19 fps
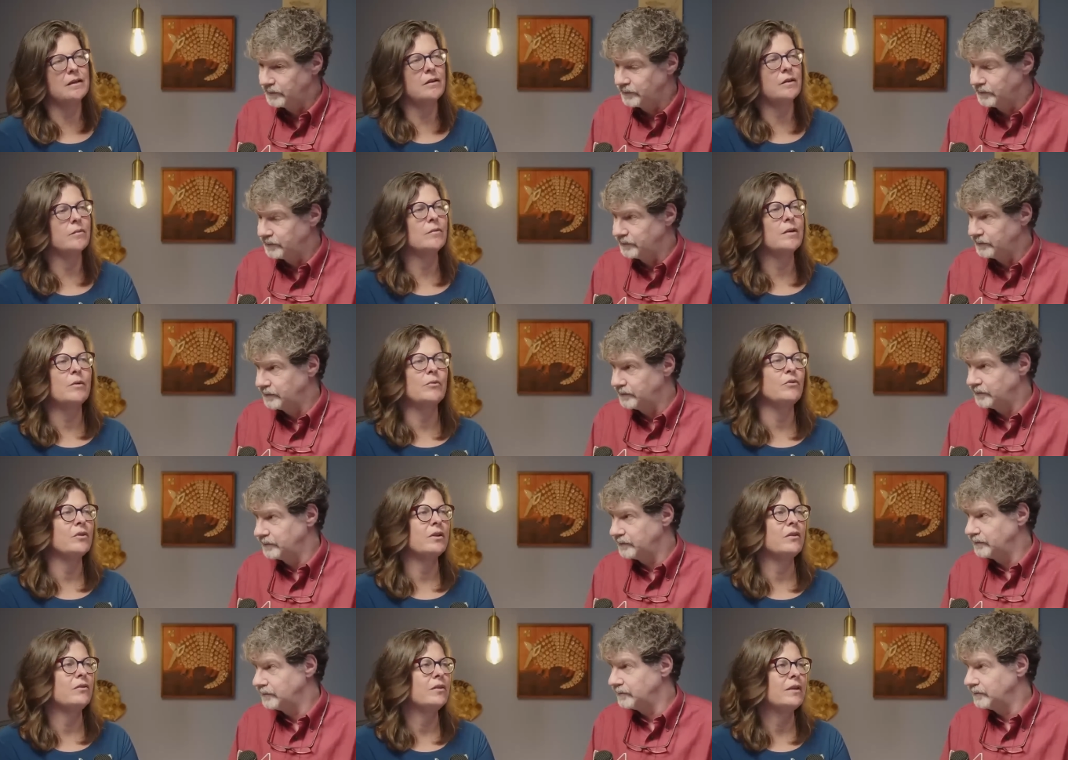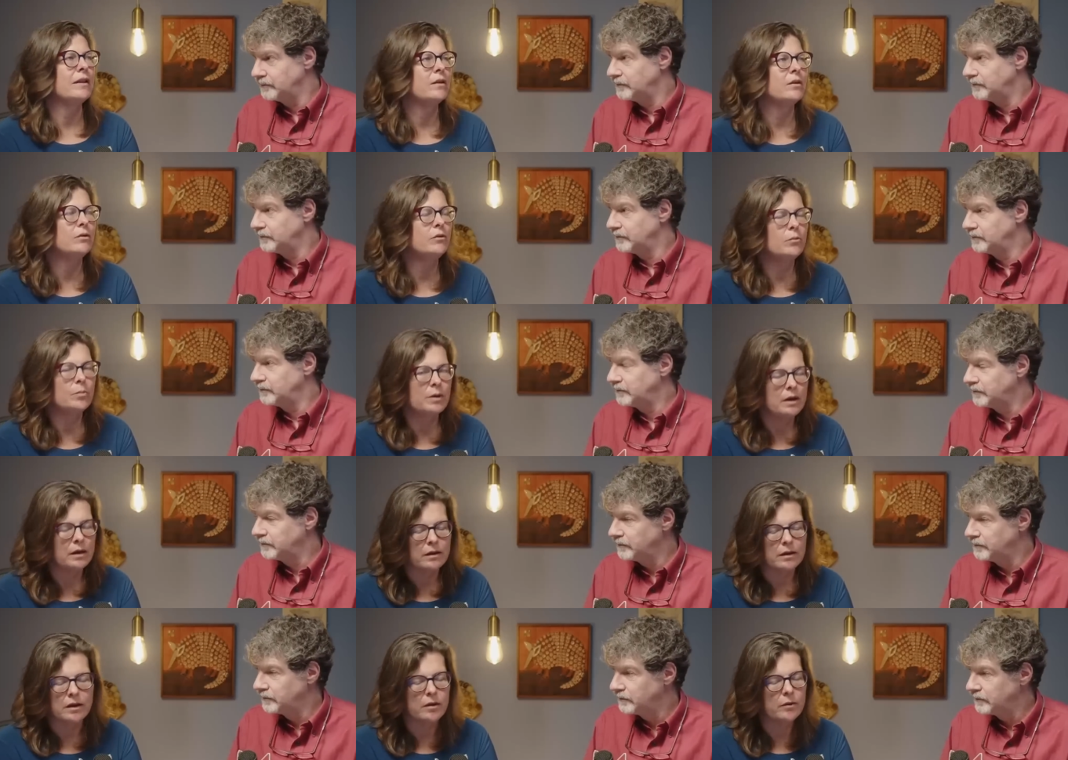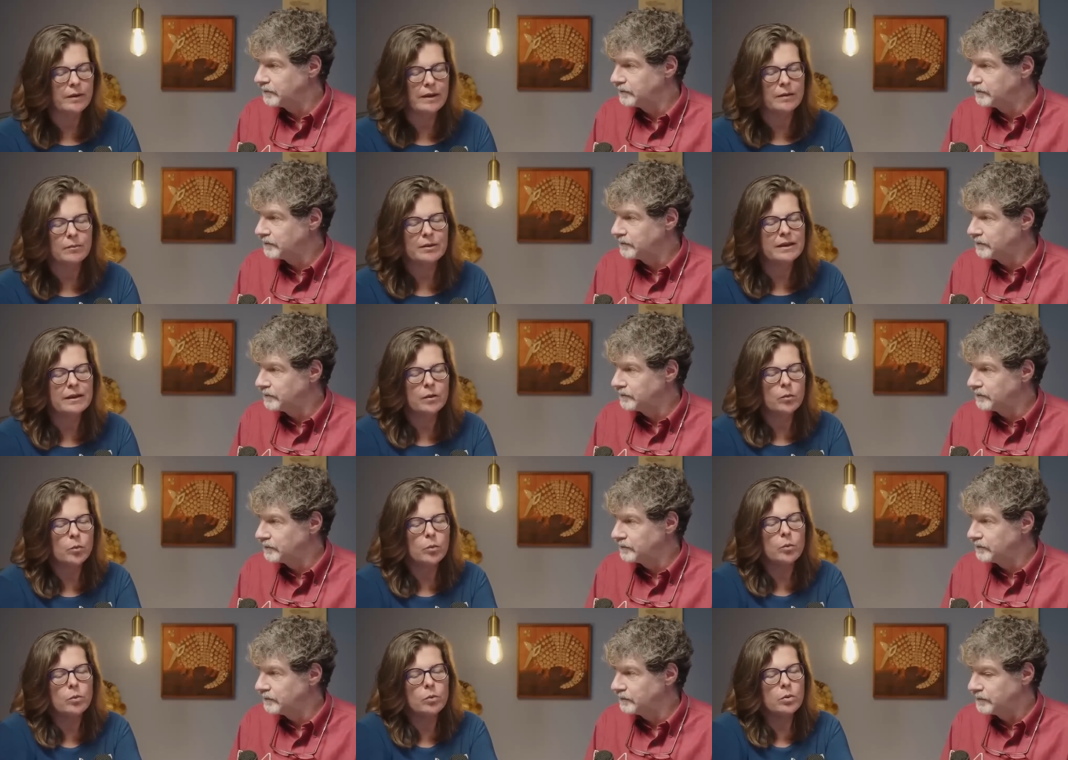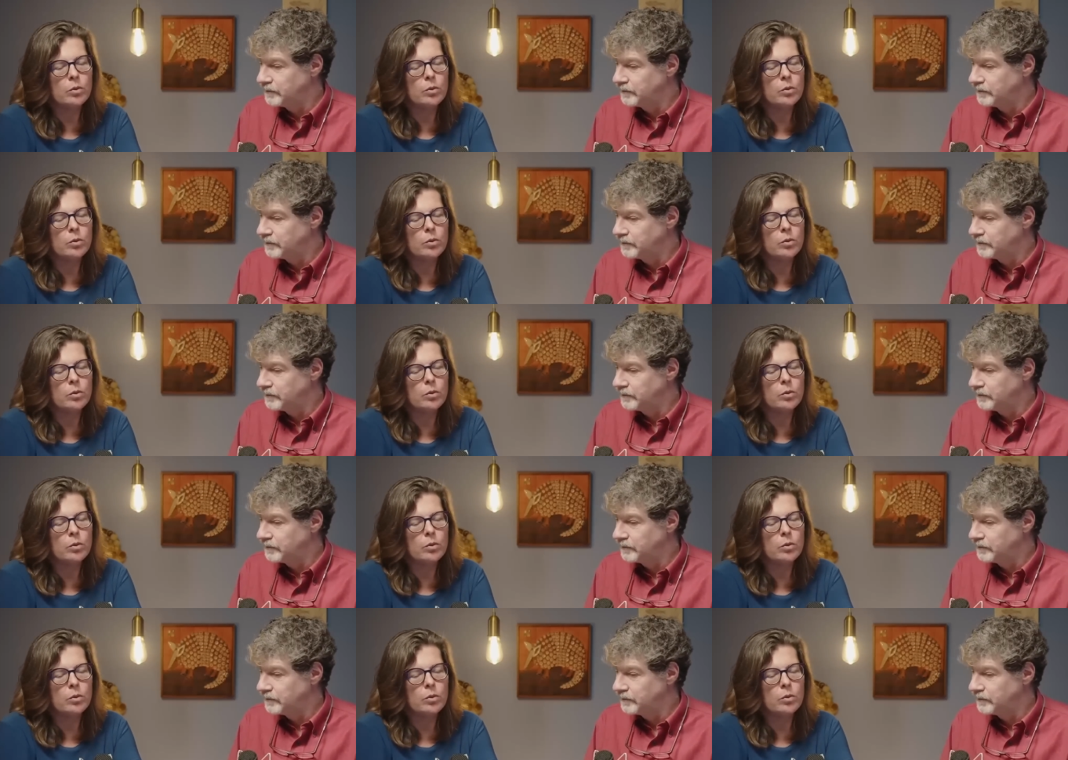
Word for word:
Speaker 1: don't know, I was going to say, like, whose pocket are you in? But, like,